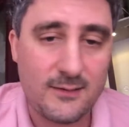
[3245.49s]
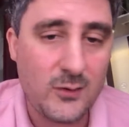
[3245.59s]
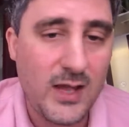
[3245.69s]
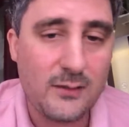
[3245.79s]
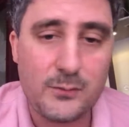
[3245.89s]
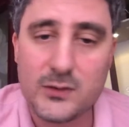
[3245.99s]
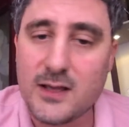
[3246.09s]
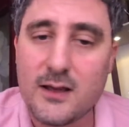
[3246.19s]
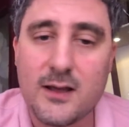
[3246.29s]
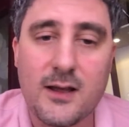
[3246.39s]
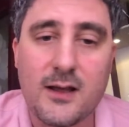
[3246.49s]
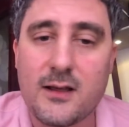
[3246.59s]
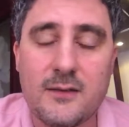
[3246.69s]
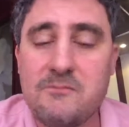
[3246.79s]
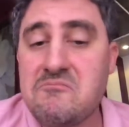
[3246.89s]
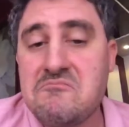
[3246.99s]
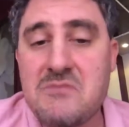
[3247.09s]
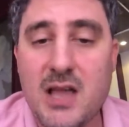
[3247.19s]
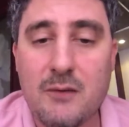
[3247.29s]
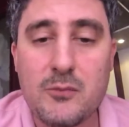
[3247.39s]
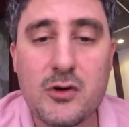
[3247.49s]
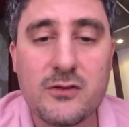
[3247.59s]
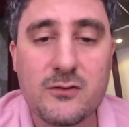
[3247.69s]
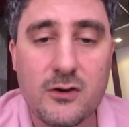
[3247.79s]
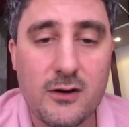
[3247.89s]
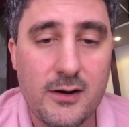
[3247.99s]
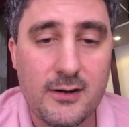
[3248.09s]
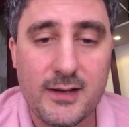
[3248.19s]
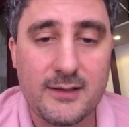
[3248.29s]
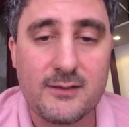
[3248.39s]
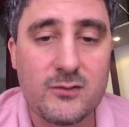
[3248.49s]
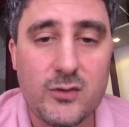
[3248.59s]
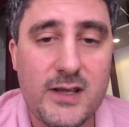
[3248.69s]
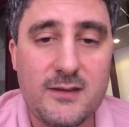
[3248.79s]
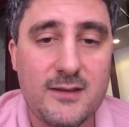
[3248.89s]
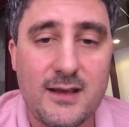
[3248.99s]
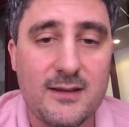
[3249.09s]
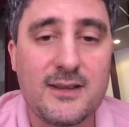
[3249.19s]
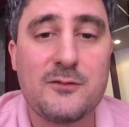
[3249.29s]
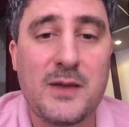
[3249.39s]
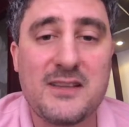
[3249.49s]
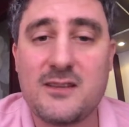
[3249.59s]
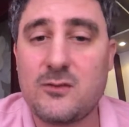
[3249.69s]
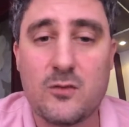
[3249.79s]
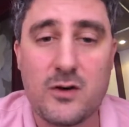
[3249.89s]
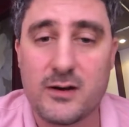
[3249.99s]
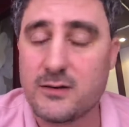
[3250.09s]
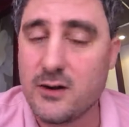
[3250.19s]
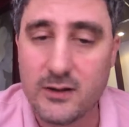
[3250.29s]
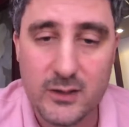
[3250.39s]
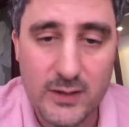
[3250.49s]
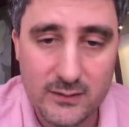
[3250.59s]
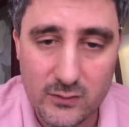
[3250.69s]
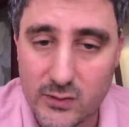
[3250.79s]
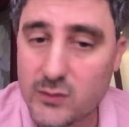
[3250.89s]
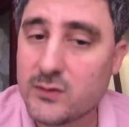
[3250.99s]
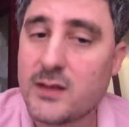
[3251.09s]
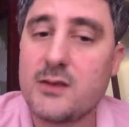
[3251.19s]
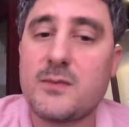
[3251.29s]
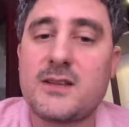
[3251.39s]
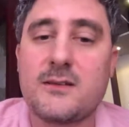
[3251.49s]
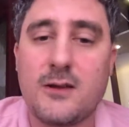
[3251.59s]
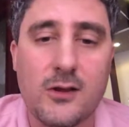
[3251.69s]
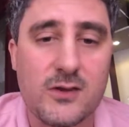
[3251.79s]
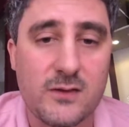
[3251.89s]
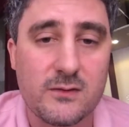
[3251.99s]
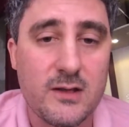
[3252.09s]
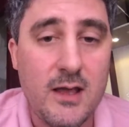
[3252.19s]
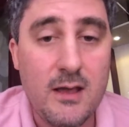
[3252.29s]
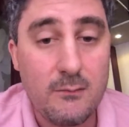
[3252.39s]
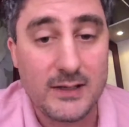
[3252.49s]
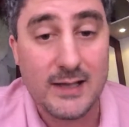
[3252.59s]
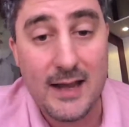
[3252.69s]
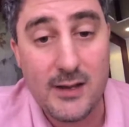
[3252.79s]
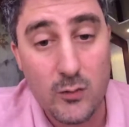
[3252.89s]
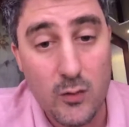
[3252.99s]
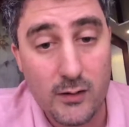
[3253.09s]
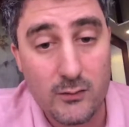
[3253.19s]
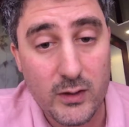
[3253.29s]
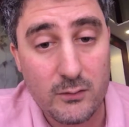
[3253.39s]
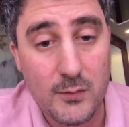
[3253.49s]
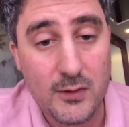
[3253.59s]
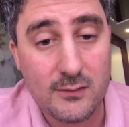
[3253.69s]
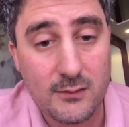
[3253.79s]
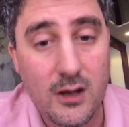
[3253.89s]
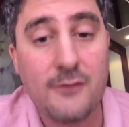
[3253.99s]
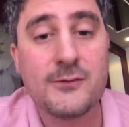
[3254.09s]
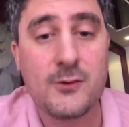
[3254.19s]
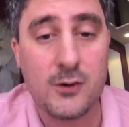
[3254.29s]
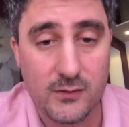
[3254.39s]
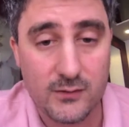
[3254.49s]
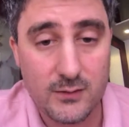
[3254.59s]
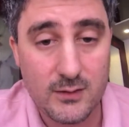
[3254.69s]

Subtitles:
You can't put a bookstore in the street and expect it to work. No, you need to use the new methodologies. But can you work with books? Of course.